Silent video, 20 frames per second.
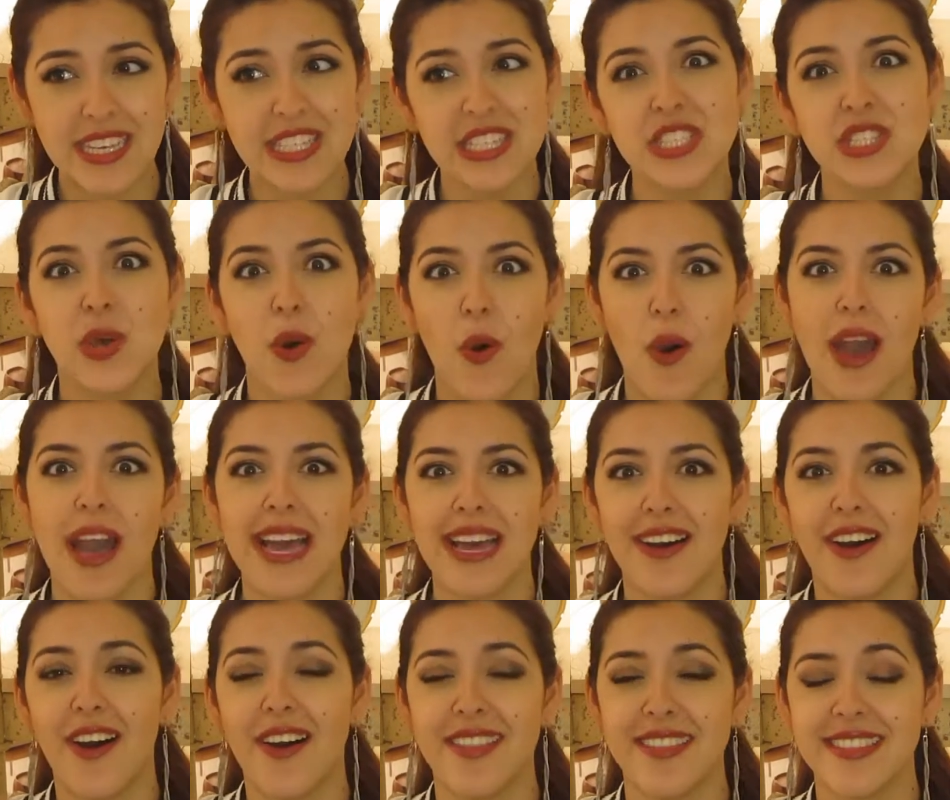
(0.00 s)
So
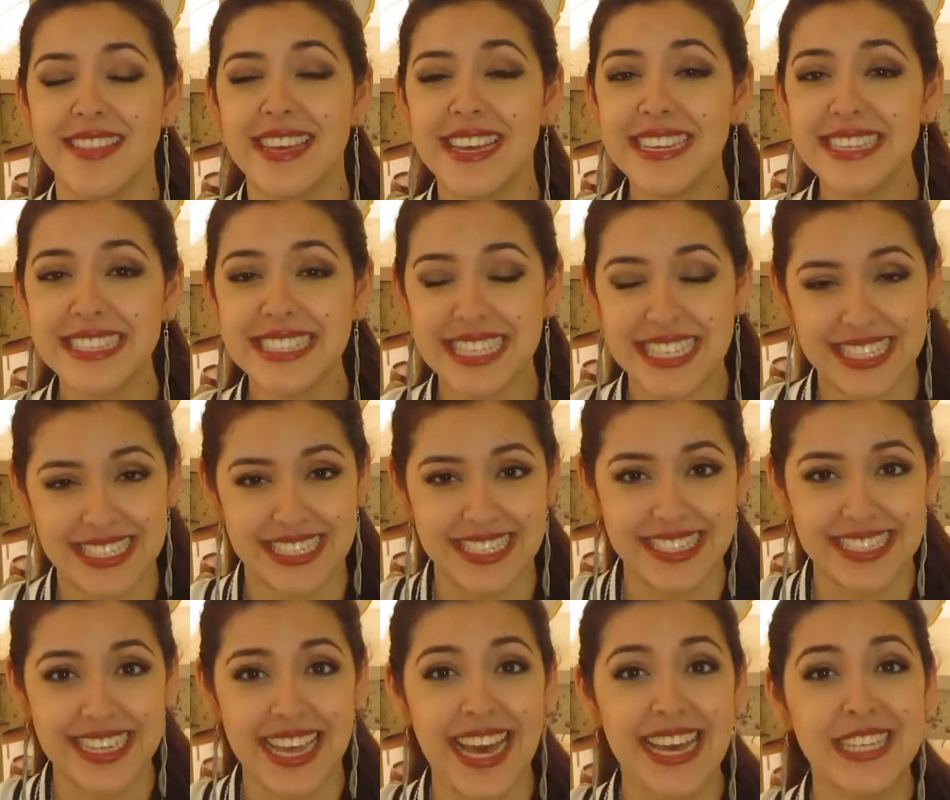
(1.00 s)
on these
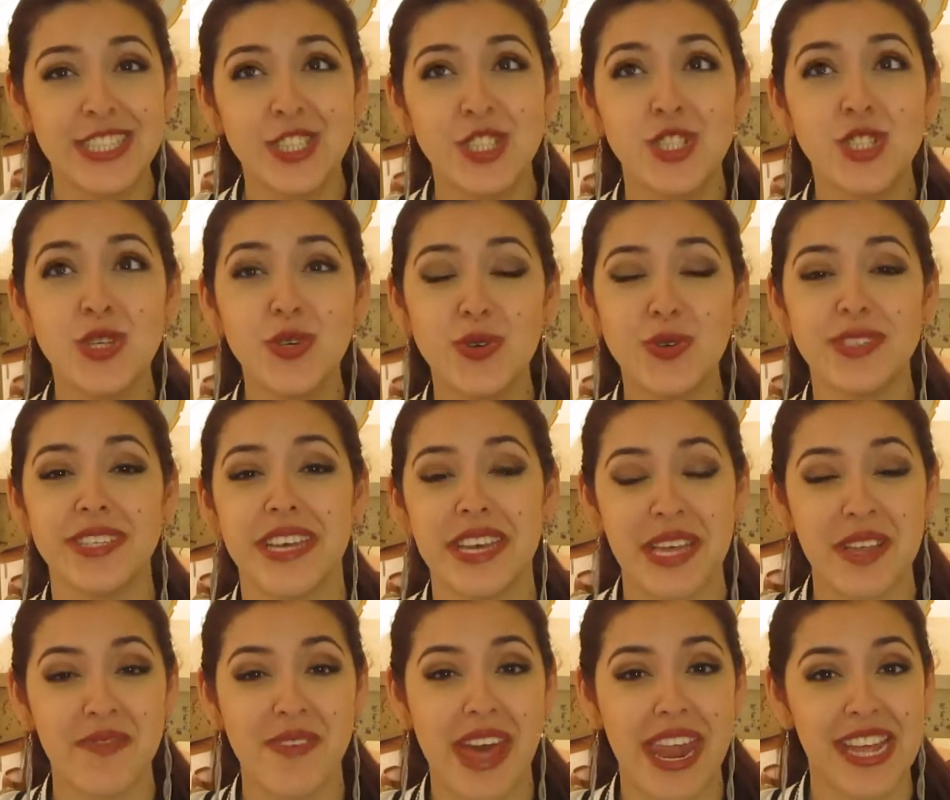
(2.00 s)
seasons, I do take
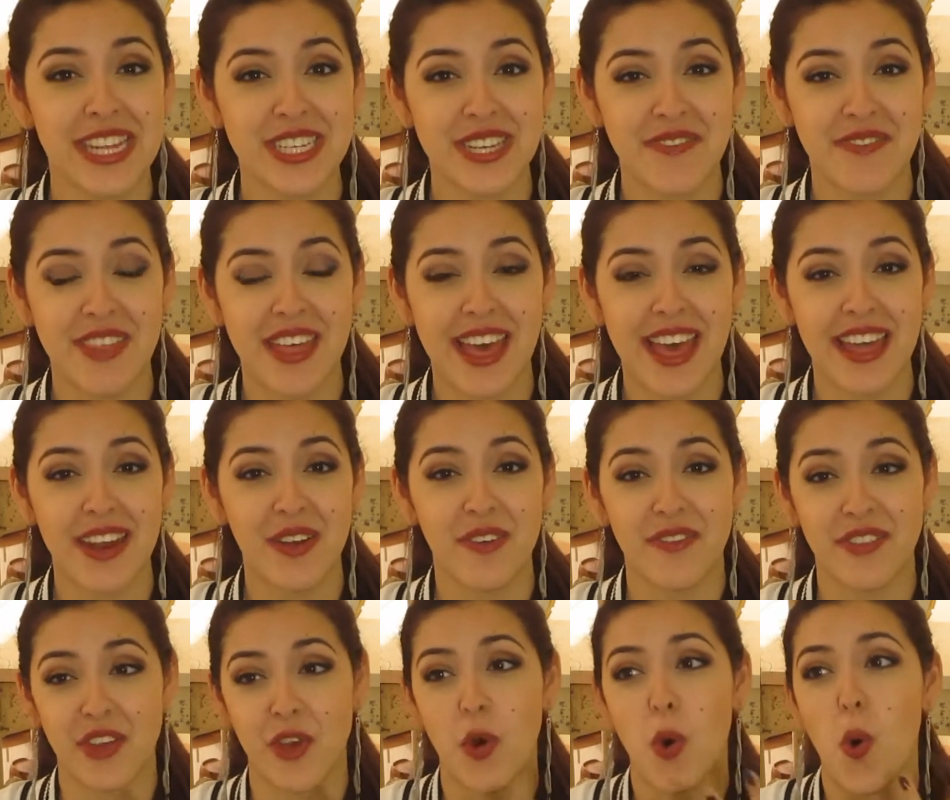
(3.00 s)
advantage of that,
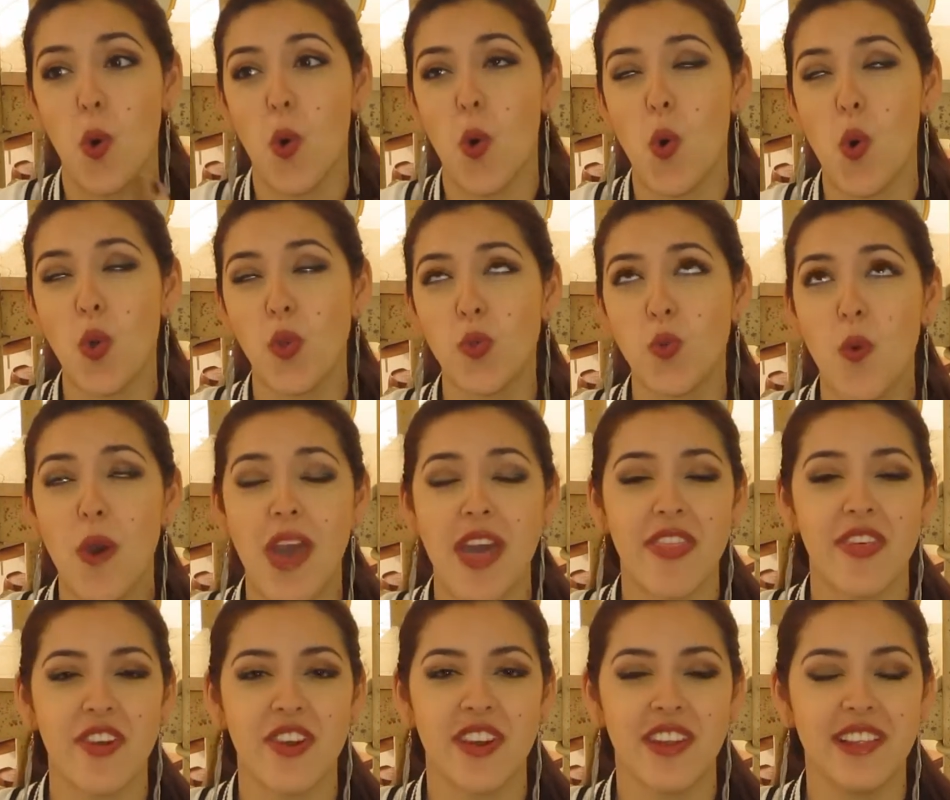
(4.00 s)
of the cold
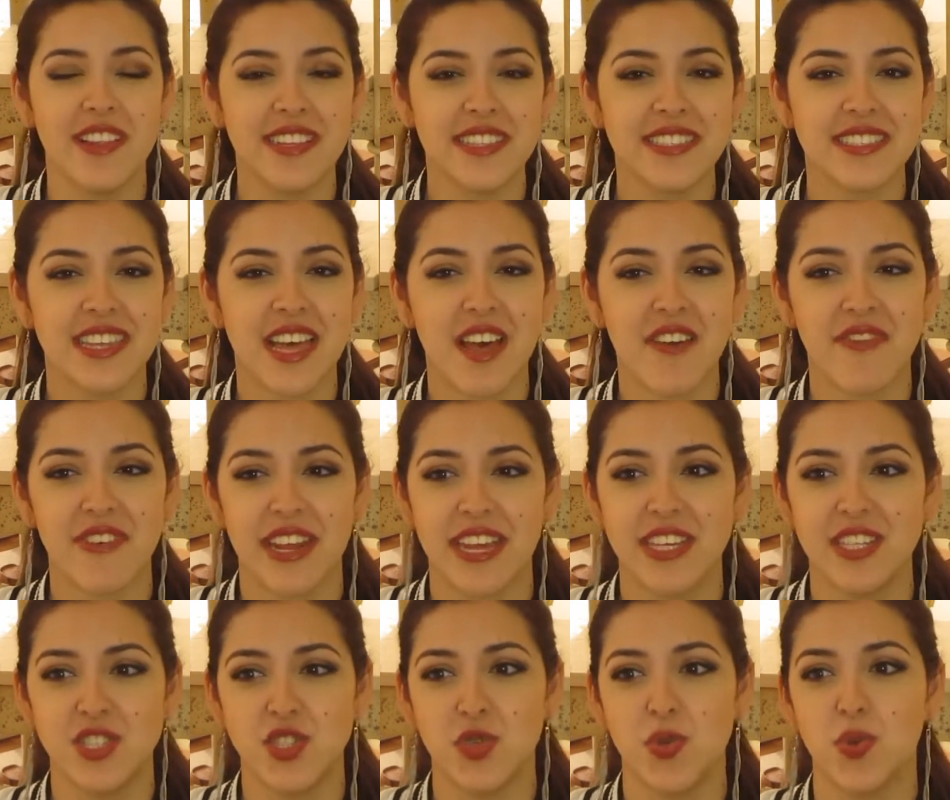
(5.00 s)
weather and all that stuff, and
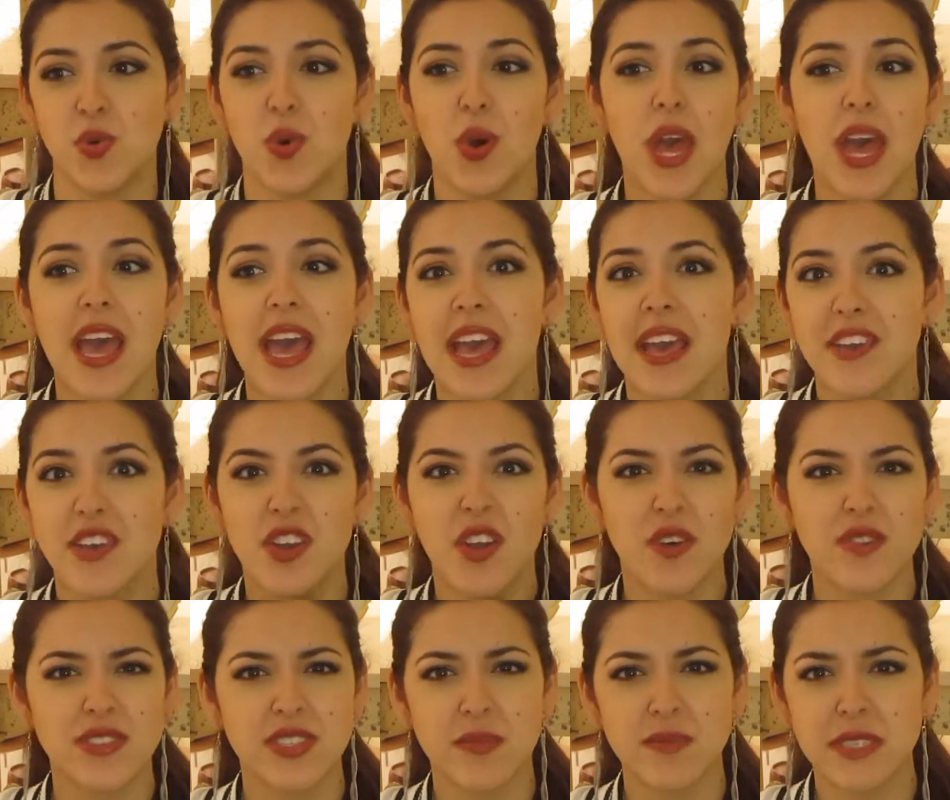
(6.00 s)
I do, you
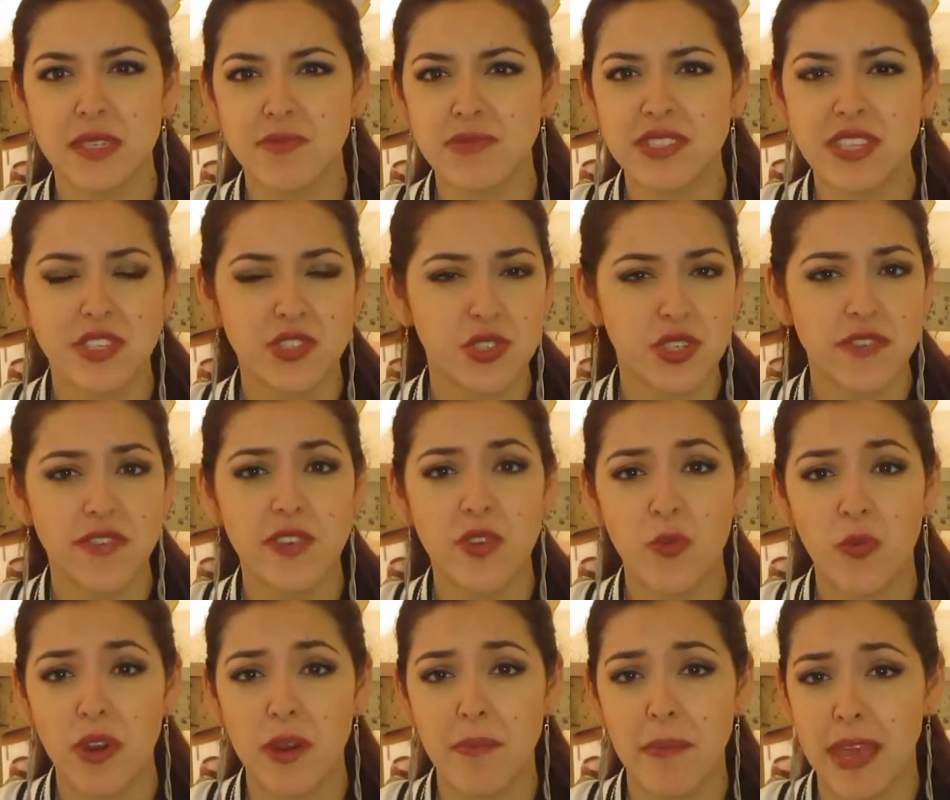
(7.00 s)
know, sometimes I don't
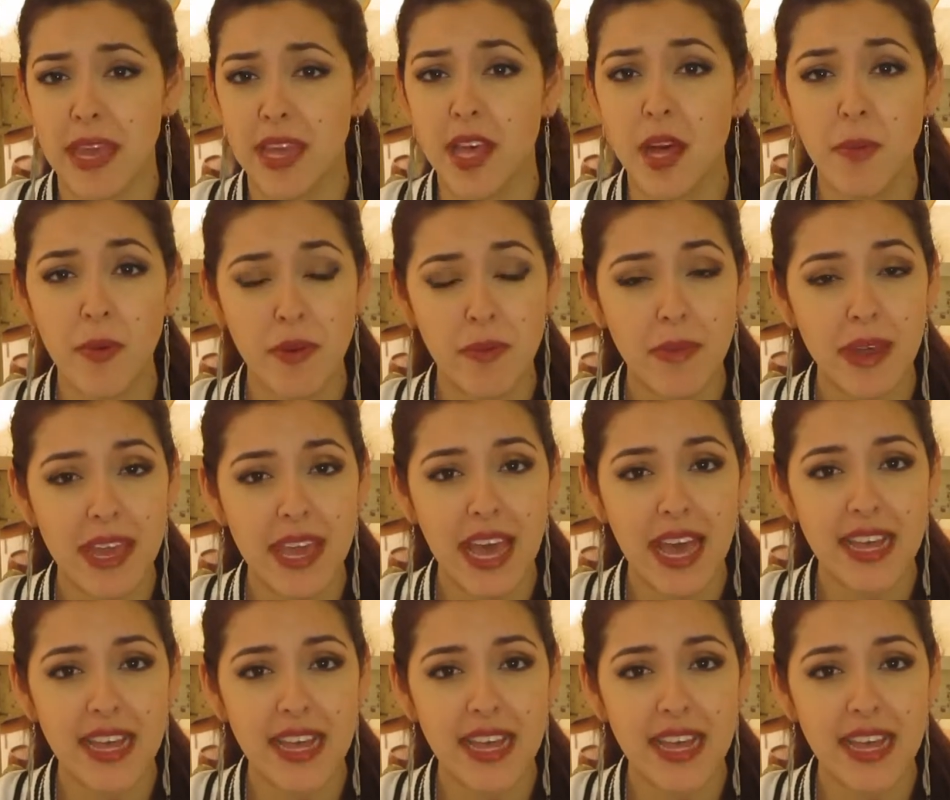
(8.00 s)
even wear makeup on my